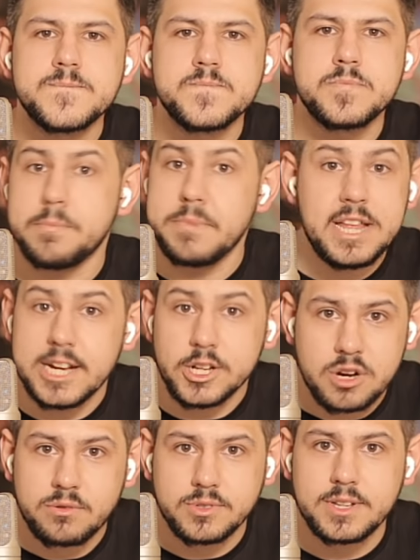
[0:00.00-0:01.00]
The media
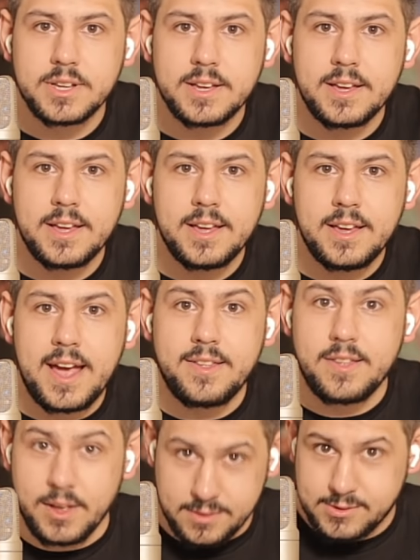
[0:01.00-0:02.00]
don't.
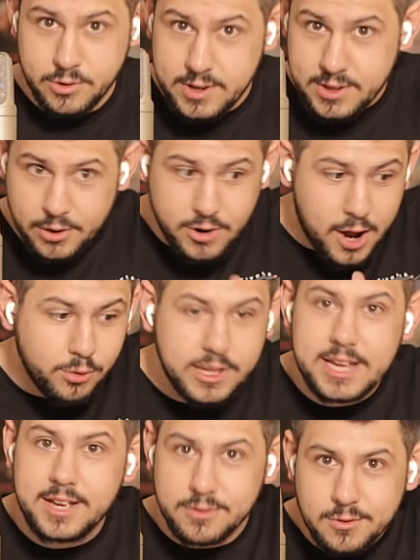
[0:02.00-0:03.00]
And they're not
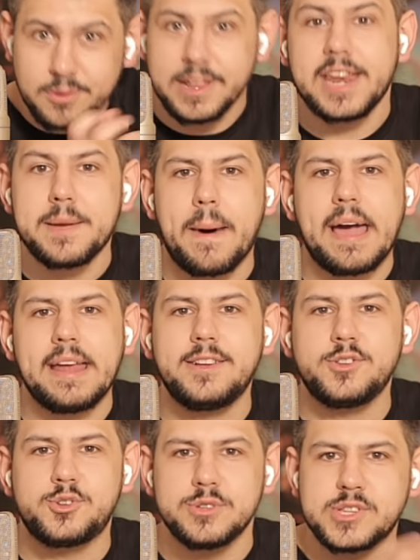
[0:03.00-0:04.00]
only letting
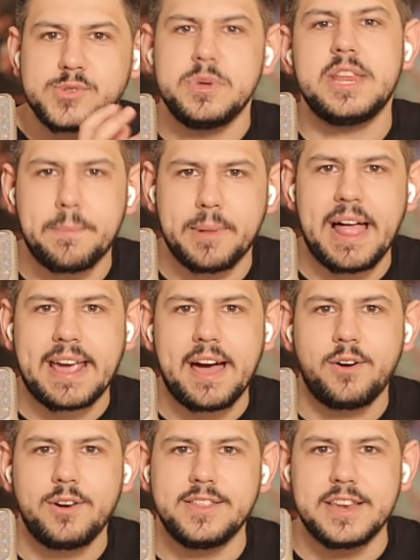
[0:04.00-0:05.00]
Biden do this media
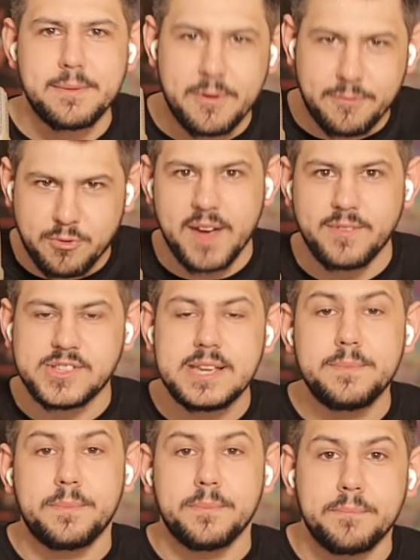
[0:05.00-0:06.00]
blackout in the name of privacy,